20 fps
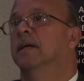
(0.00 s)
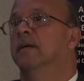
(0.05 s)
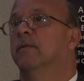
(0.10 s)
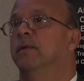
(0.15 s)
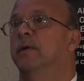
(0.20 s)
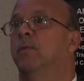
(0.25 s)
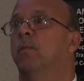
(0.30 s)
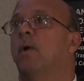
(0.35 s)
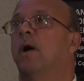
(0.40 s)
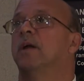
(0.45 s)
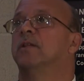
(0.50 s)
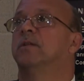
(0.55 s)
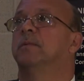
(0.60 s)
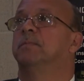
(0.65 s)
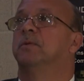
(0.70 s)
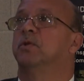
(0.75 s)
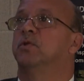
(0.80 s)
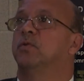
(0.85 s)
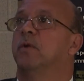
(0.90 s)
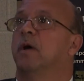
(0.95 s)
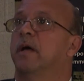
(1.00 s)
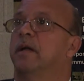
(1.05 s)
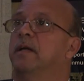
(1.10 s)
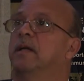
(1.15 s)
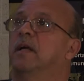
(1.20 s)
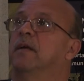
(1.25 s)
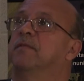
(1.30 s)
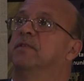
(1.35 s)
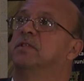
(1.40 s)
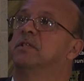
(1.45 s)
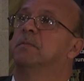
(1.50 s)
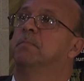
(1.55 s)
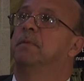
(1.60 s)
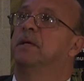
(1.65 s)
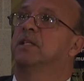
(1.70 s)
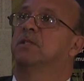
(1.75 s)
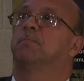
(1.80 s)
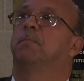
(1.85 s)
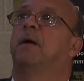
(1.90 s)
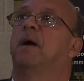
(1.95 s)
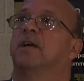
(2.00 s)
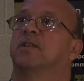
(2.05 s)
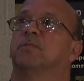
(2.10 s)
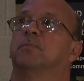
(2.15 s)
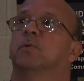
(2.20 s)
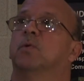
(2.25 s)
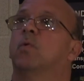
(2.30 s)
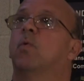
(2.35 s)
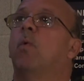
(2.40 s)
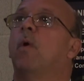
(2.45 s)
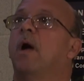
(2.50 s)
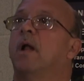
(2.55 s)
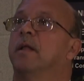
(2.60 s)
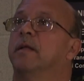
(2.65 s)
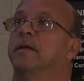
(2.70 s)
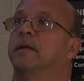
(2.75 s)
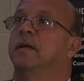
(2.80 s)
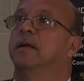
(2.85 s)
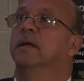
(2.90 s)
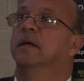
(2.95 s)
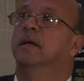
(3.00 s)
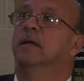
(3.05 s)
We want them to try to give us the best possible quality.